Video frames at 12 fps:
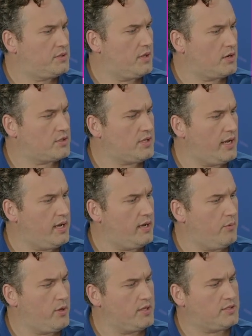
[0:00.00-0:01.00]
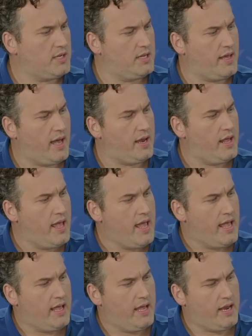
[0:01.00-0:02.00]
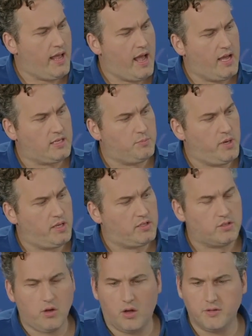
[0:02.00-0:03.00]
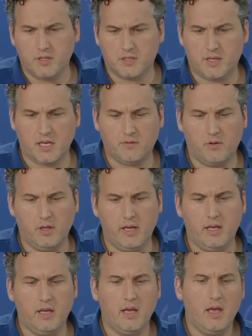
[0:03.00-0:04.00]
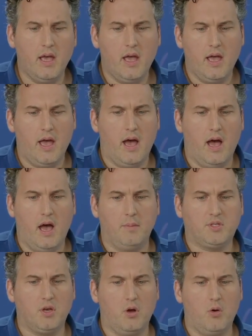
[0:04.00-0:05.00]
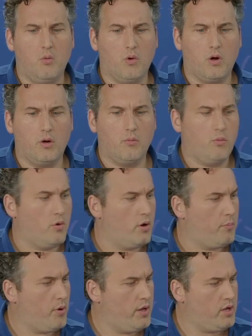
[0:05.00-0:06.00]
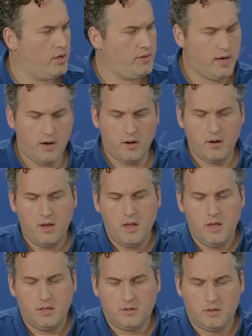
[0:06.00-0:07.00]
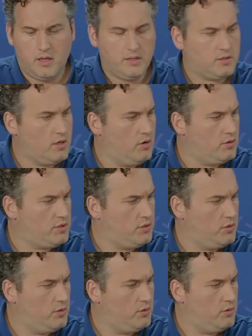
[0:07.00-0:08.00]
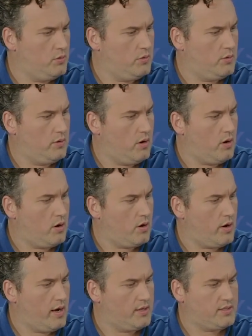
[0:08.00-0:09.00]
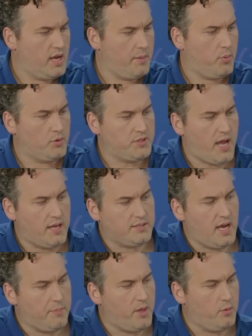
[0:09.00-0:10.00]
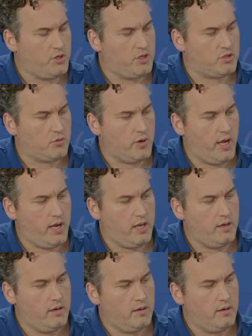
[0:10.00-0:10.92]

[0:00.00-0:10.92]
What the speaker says: site. We can see that it has been installed successfully. So we're pretty good there. So let's go to our example SaaS app that we just created.